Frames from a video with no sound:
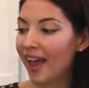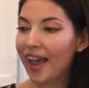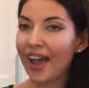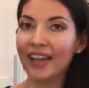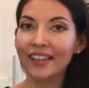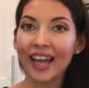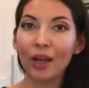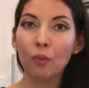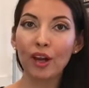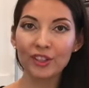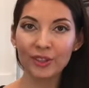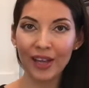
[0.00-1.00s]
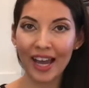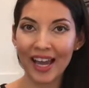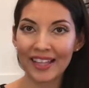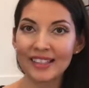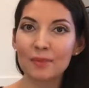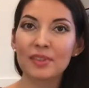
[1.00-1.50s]
and I want to
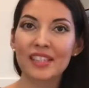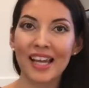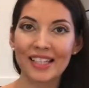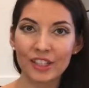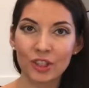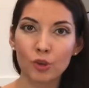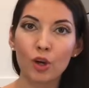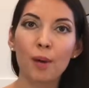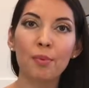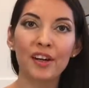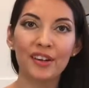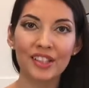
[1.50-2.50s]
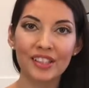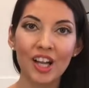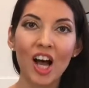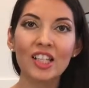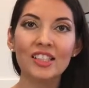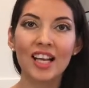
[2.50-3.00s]
add some sliced strawberries
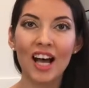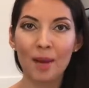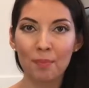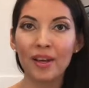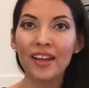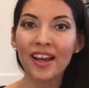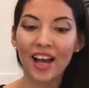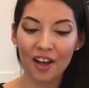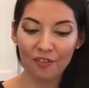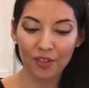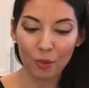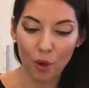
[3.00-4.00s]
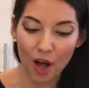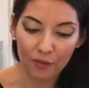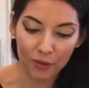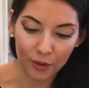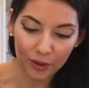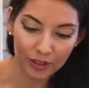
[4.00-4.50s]
on top of the
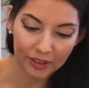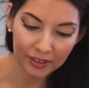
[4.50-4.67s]
waffle.